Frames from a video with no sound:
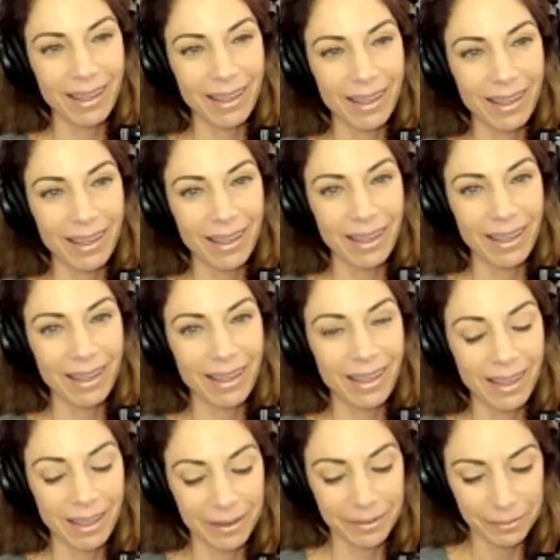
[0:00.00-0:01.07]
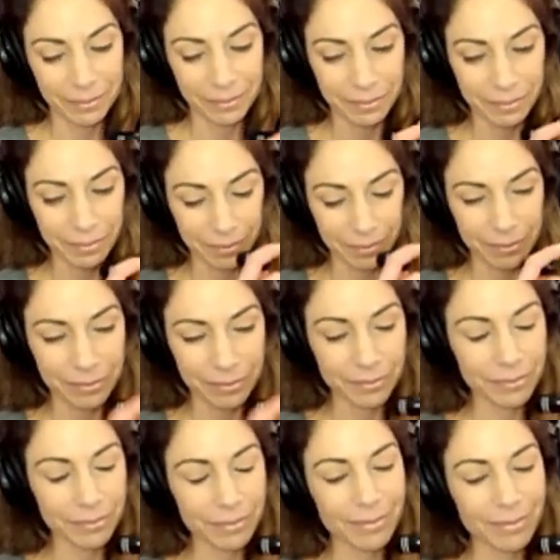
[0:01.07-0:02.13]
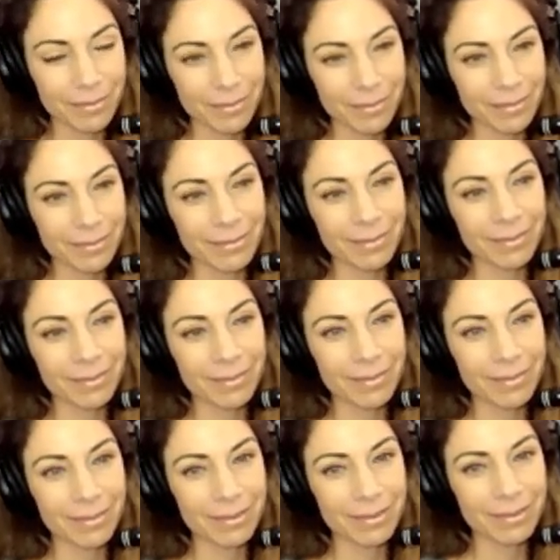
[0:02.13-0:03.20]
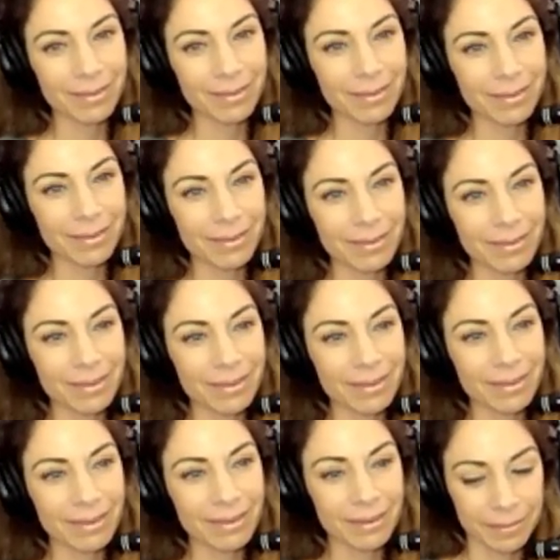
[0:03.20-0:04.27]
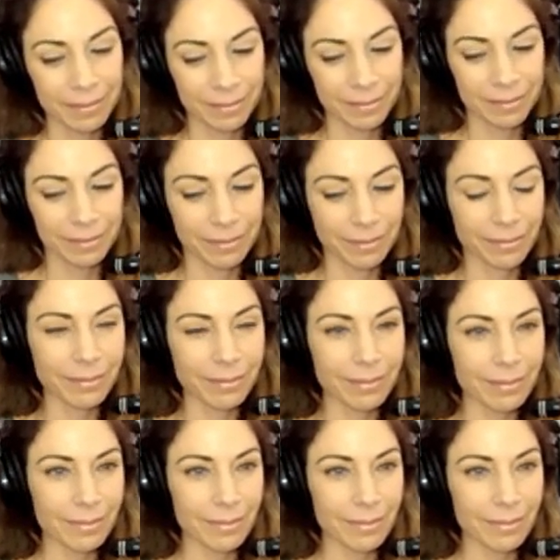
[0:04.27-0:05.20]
This person isn't speaking.